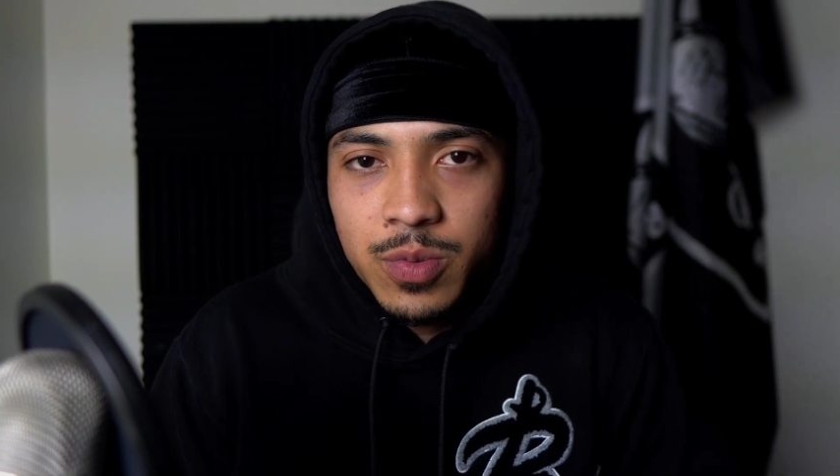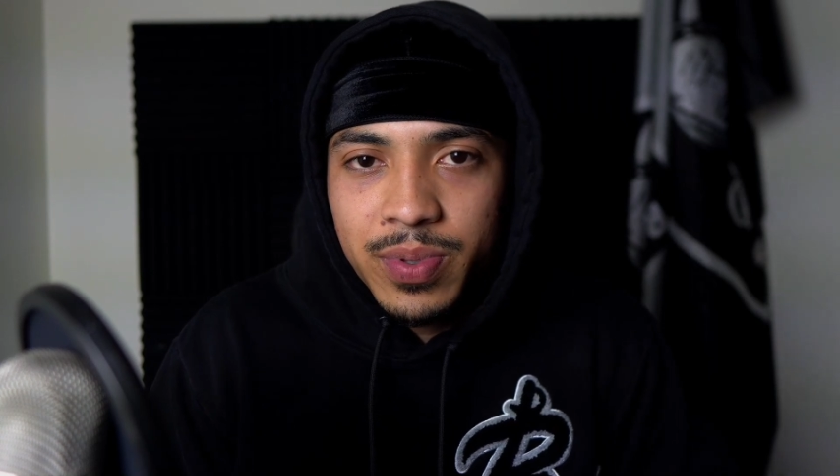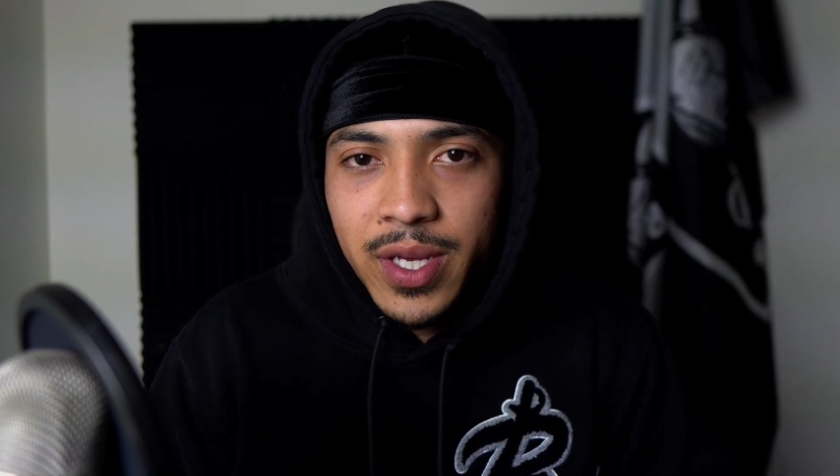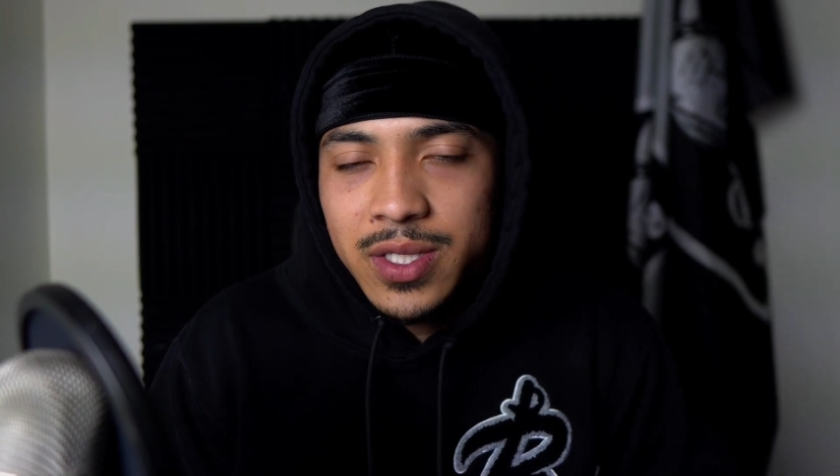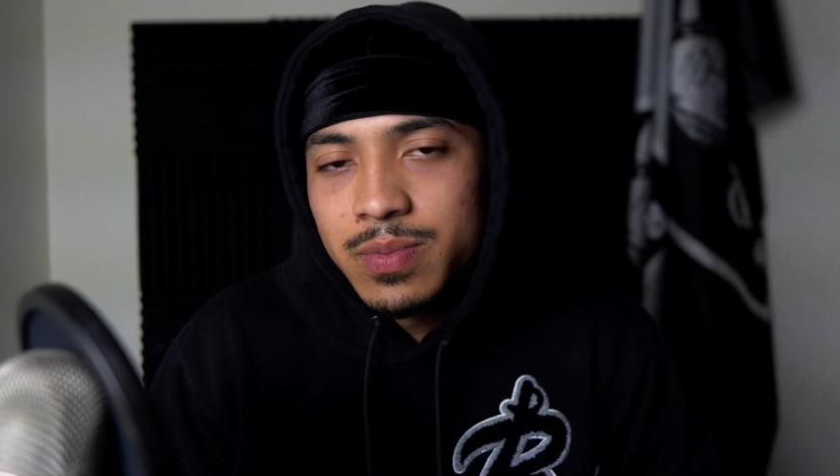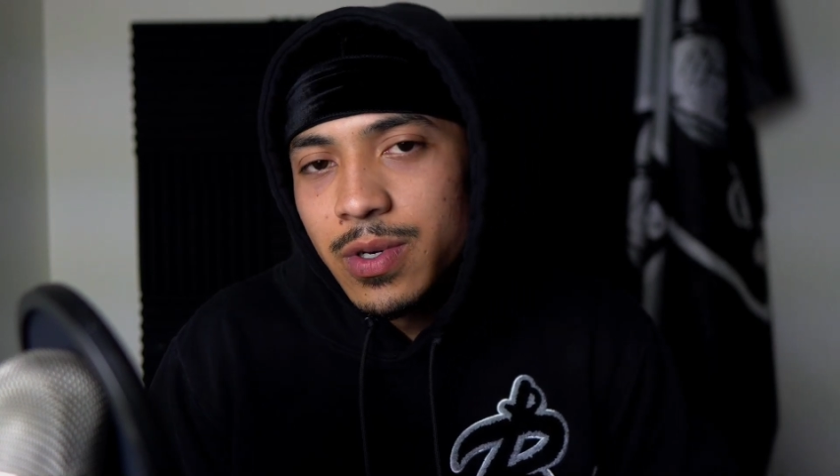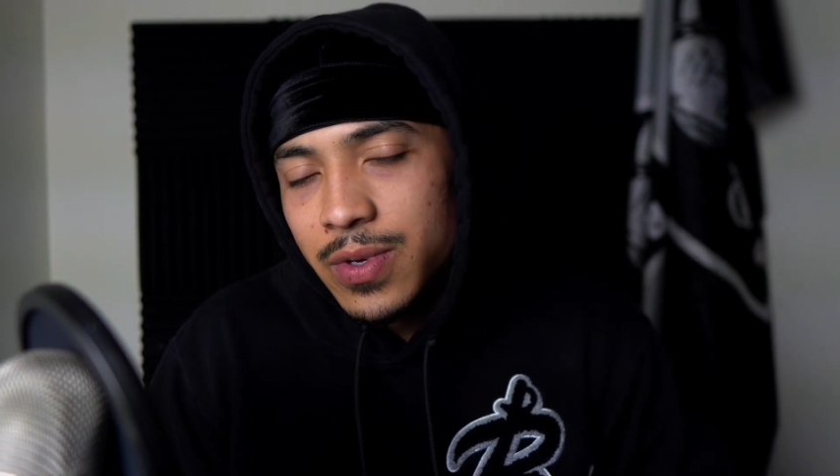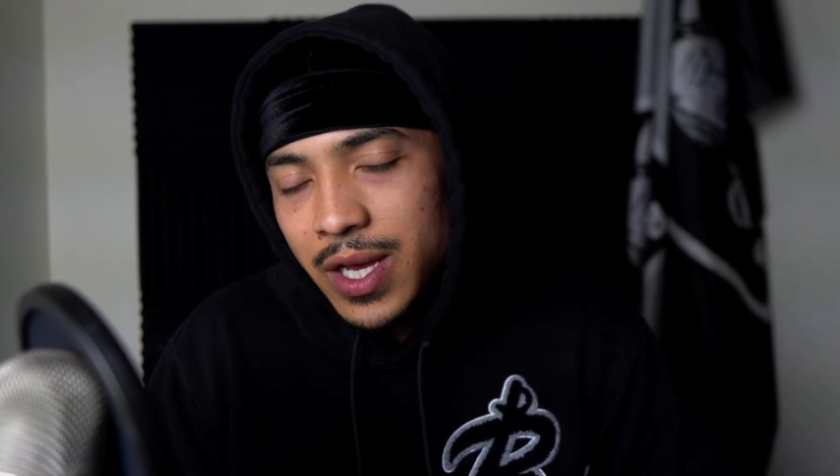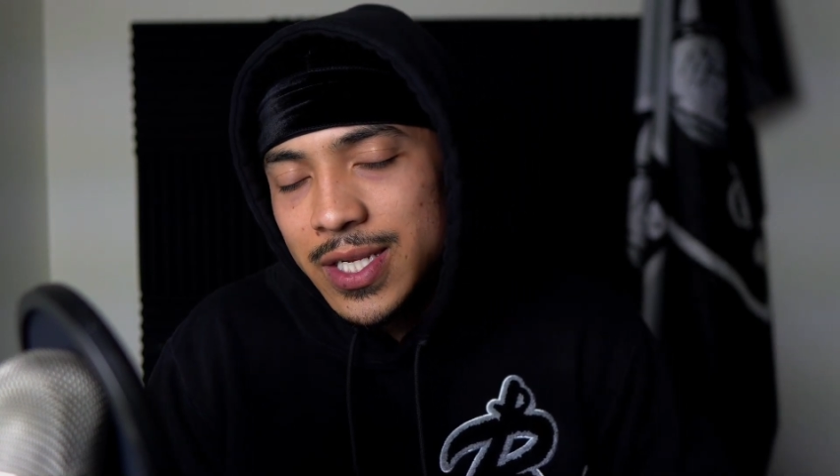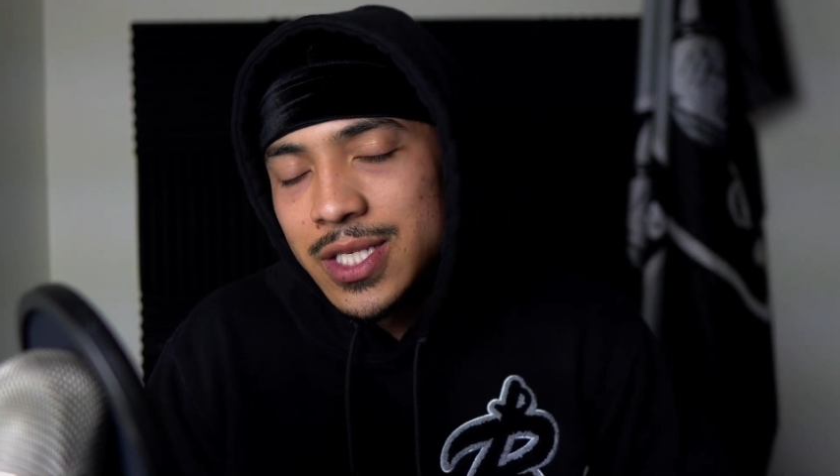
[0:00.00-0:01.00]
place, but we
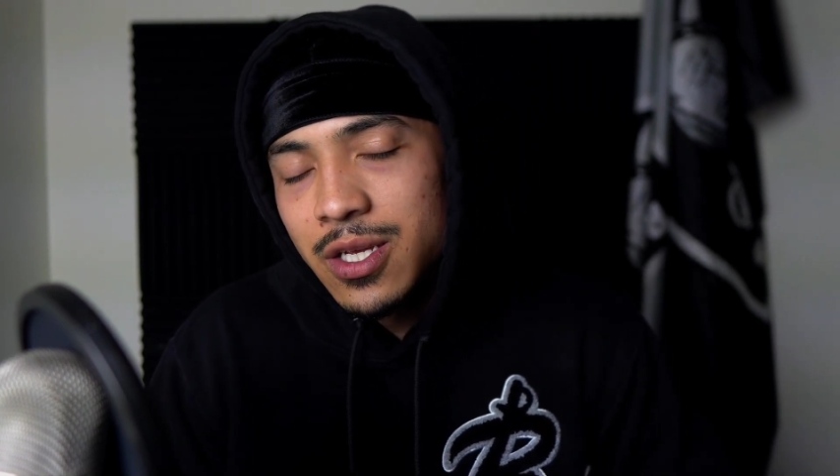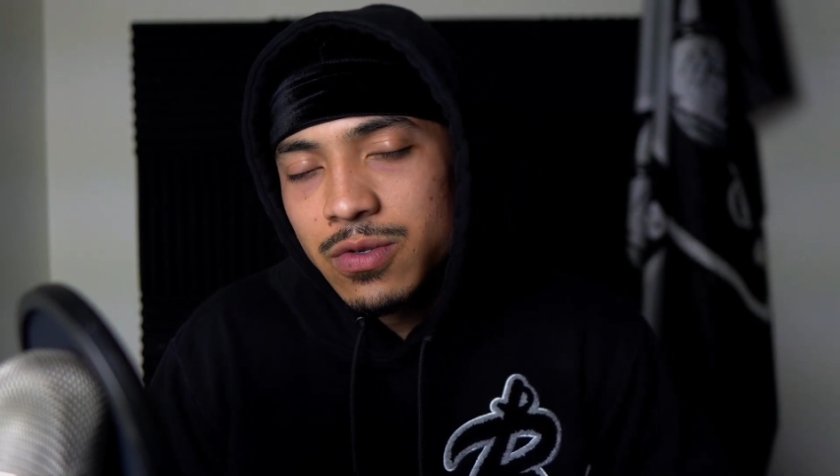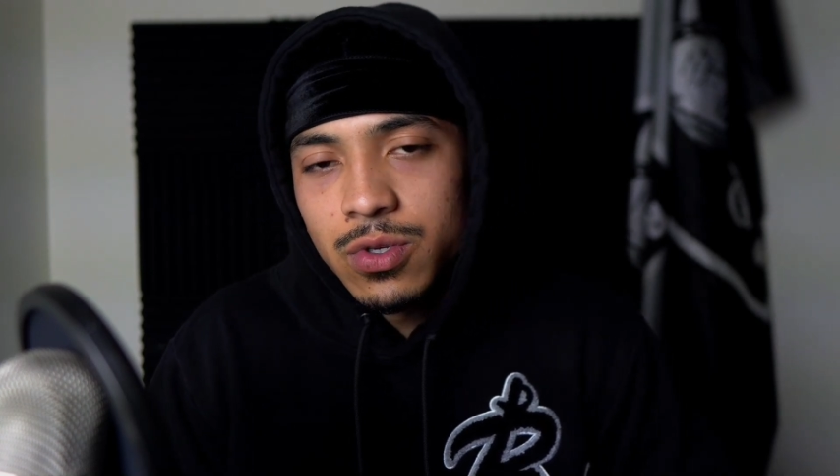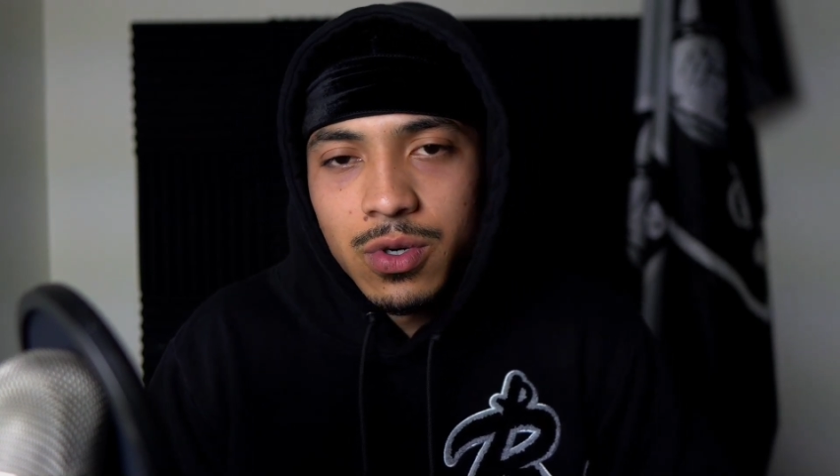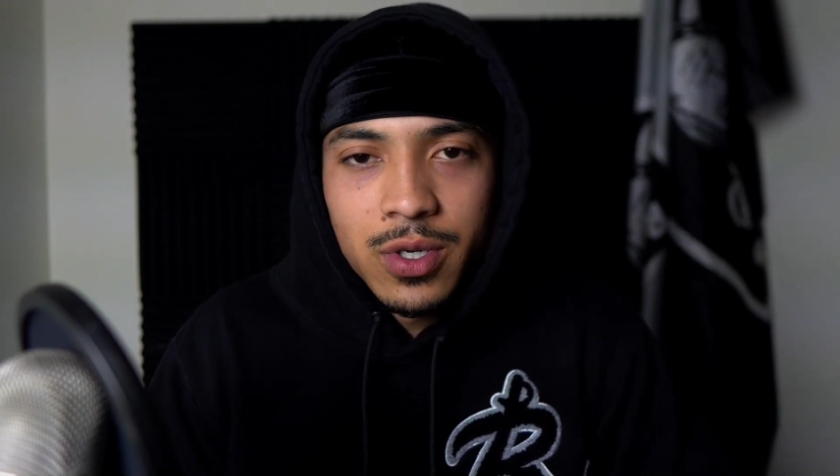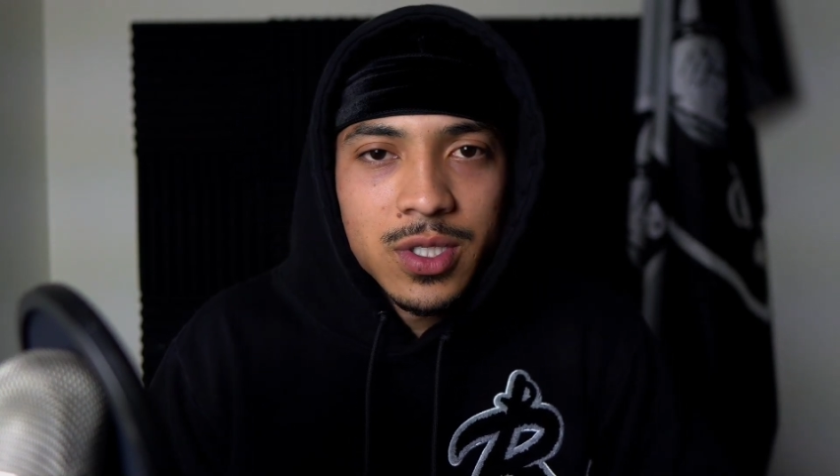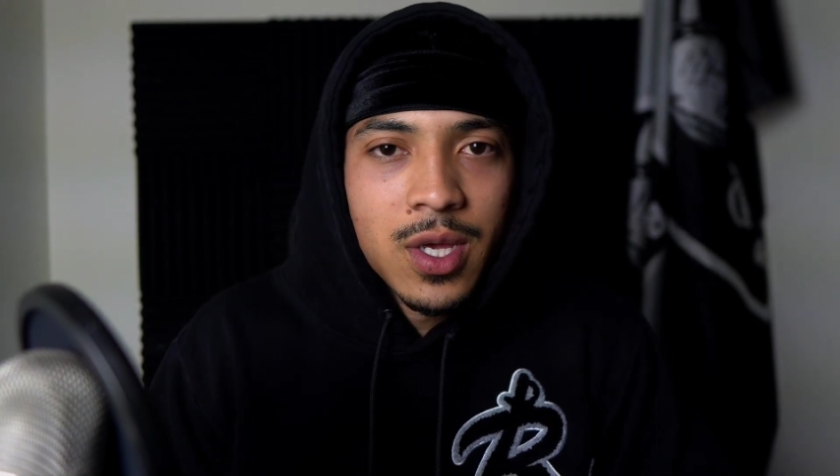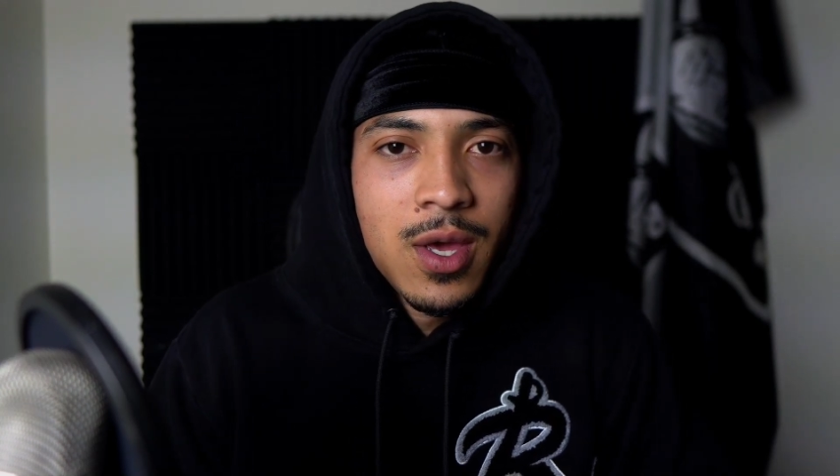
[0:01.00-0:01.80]
have the Chiefs, of course.